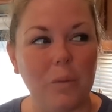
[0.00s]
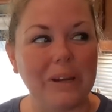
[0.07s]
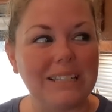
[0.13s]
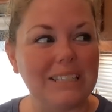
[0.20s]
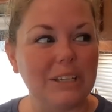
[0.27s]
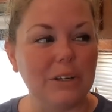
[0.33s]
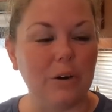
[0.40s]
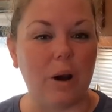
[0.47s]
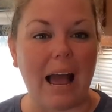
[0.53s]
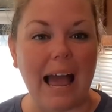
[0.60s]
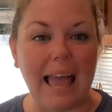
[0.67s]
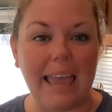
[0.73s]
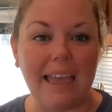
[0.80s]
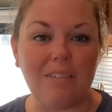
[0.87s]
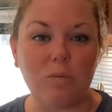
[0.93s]
We do.
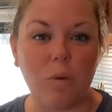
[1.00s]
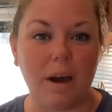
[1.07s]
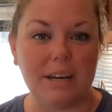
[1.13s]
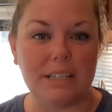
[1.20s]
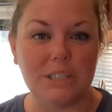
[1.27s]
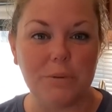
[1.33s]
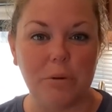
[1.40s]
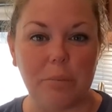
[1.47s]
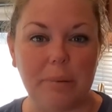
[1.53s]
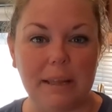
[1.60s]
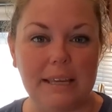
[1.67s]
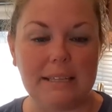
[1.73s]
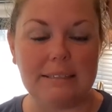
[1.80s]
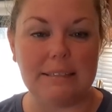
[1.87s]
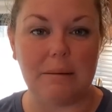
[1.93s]
I have wanted to
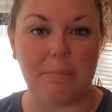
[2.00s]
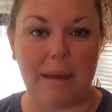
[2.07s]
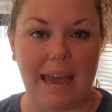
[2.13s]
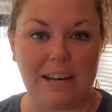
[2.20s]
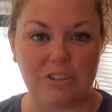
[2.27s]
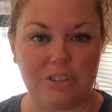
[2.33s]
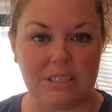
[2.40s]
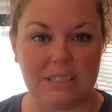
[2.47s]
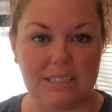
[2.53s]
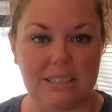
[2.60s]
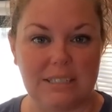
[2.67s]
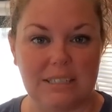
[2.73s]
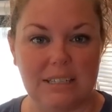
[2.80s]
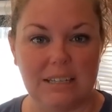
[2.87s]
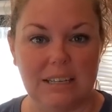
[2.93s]
replace the mattress
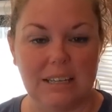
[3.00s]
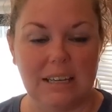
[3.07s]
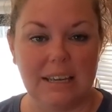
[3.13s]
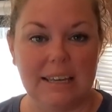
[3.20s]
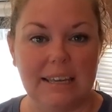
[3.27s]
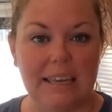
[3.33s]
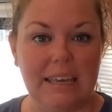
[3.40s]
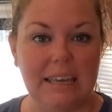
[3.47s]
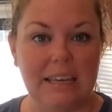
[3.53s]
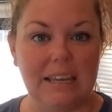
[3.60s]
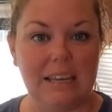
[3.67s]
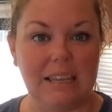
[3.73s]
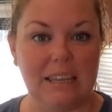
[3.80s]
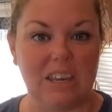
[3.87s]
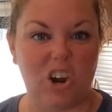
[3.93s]

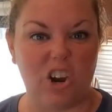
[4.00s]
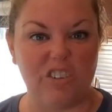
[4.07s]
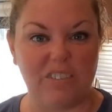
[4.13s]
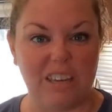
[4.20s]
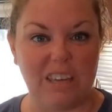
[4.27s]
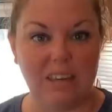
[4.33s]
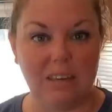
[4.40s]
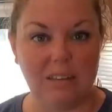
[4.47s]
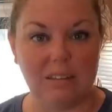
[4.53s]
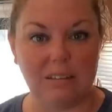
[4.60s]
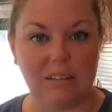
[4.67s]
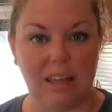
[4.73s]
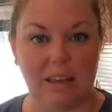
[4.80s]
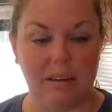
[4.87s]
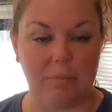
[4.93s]
in the R V,
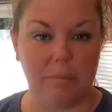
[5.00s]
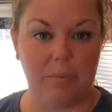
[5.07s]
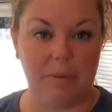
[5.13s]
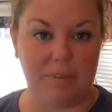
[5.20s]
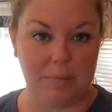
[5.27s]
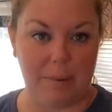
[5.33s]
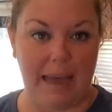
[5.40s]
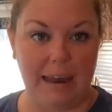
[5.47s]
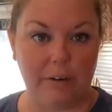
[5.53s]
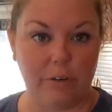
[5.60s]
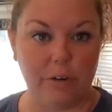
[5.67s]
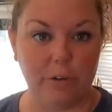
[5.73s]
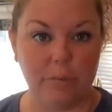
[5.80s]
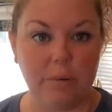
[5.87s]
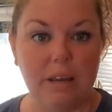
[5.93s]
like in the back
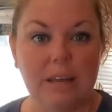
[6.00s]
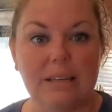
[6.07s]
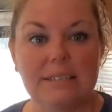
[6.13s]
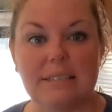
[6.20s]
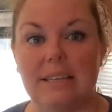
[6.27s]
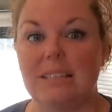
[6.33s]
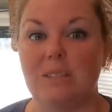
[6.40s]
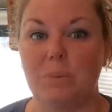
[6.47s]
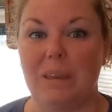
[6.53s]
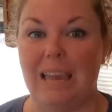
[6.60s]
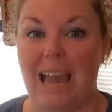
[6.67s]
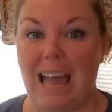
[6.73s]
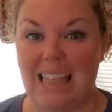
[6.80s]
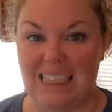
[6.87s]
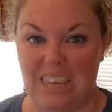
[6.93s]
room, since we
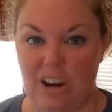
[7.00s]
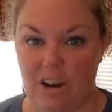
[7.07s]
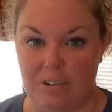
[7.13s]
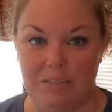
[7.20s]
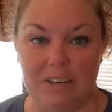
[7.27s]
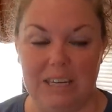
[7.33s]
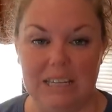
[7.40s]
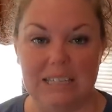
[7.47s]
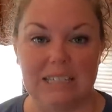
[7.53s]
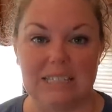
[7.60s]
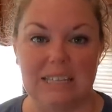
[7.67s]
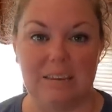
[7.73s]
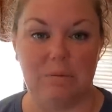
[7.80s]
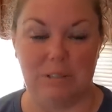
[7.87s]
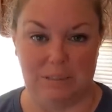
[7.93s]
got the R V,
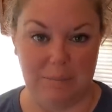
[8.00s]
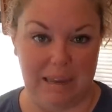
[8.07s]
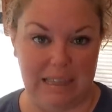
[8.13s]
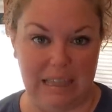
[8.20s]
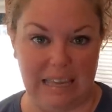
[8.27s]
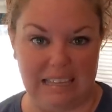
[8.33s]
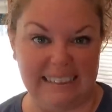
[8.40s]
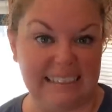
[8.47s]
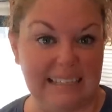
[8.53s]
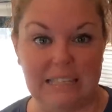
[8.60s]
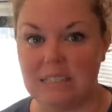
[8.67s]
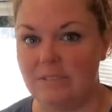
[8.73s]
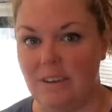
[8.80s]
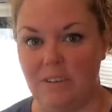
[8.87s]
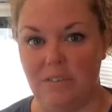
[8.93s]
because it was yeah. my like
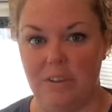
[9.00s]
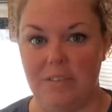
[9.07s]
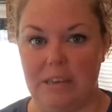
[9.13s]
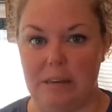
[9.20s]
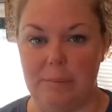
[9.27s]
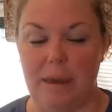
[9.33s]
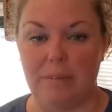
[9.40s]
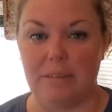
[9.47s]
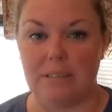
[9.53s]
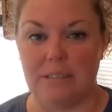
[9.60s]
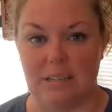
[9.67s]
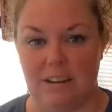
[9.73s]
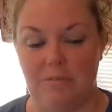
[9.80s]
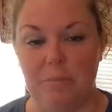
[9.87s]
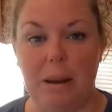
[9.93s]
least favorite thing about
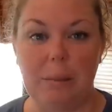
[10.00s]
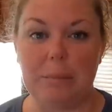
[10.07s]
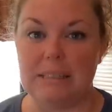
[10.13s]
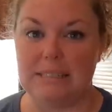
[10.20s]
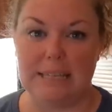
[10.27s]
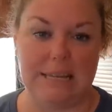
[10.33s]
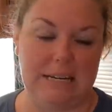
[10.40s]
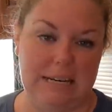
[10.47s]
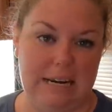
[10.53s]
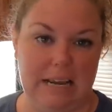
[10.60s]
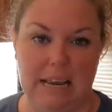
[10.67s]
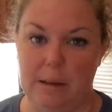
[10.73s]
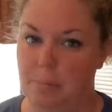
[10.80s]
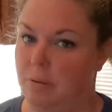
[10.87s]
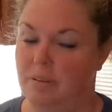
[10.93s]
this, and I've probably said it in a
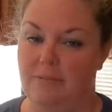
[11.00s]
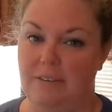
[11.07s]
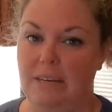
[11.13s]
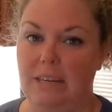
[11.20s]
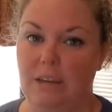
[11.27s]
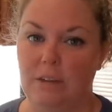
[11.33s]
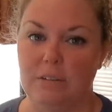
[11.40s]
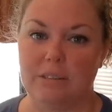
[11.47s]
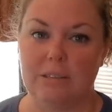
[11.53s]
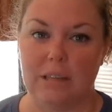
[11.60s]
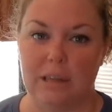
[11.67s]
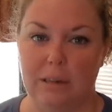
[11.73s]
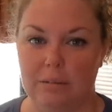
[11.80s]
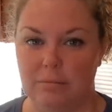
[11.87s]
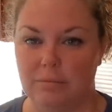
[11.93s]
couple of videos yeah,
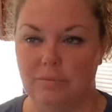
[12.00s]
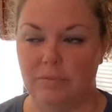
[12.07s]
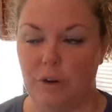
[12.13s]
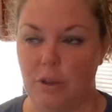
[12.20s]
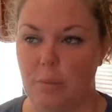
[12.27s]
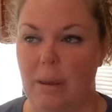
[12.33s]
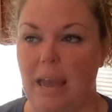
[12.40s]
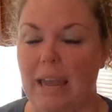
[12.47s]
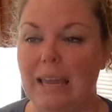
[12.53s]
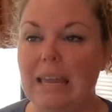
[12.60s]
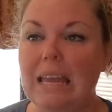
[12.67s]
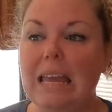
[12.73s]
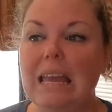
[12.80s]
like it's so... further back.